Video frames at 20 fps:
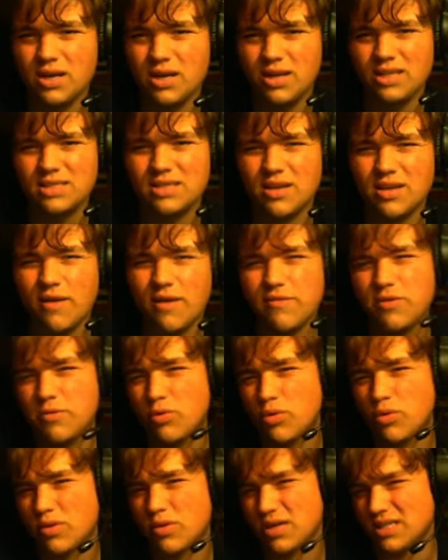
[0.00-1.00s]
It's tough. The
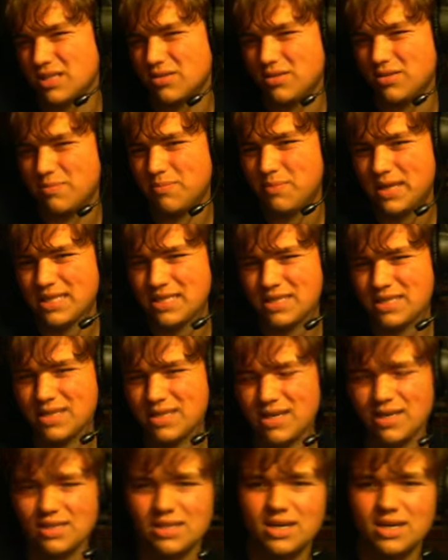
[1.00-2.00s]
rook is on the best
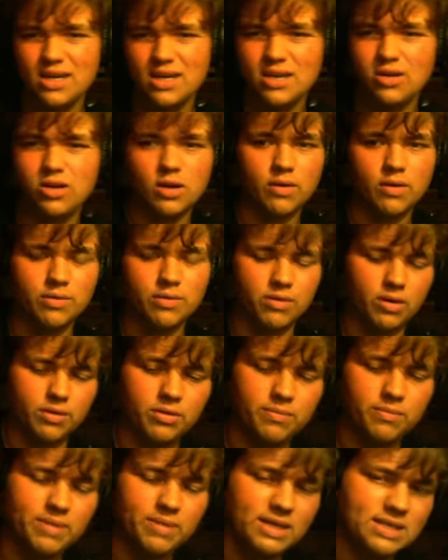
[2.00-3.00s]
side, on
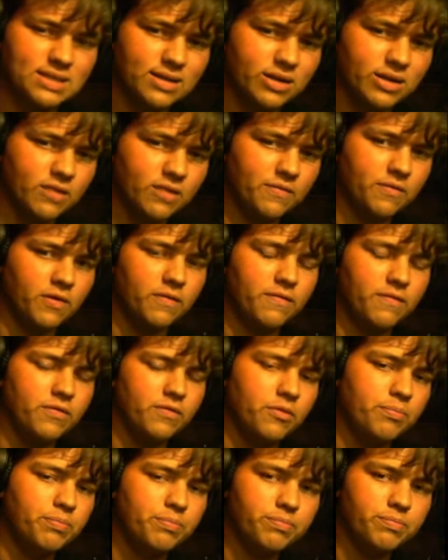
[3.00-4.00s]
the best side of
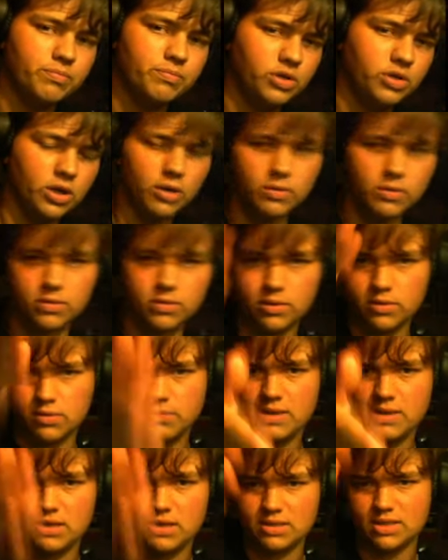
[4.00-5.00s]
the on the
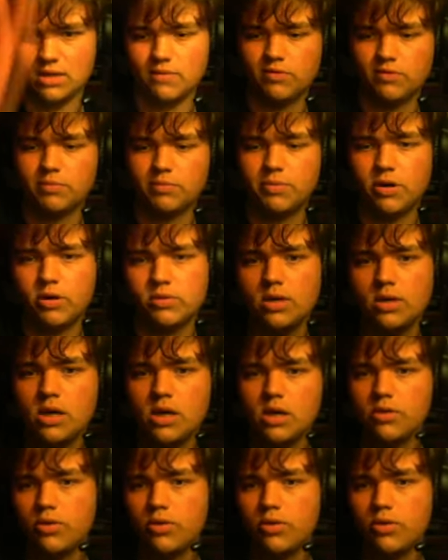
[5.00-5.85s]
better side of the pawn.